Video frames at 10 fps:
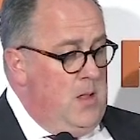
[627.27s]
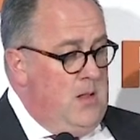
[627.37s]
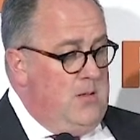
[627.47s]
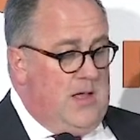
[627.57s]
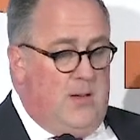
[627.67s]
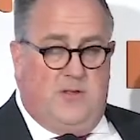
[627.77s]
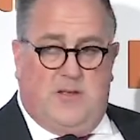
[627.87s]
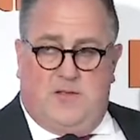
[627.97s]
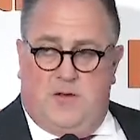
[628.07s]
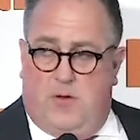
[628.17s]
The company's had
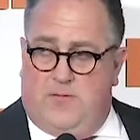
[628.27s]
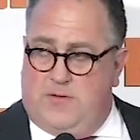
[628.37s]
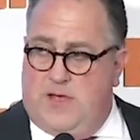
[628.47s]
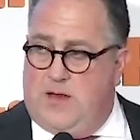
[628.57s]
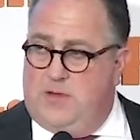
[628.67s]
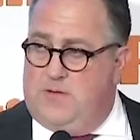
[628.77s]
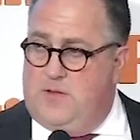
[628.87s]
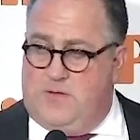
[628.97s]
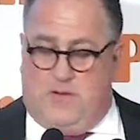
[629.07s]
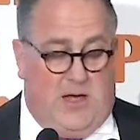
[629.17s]
0 fatalities
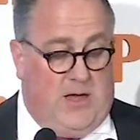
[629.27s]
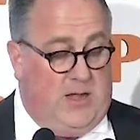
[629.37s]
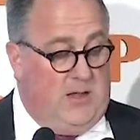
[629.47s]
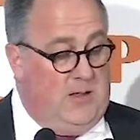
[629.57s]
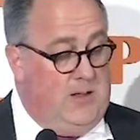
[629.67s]
since starting,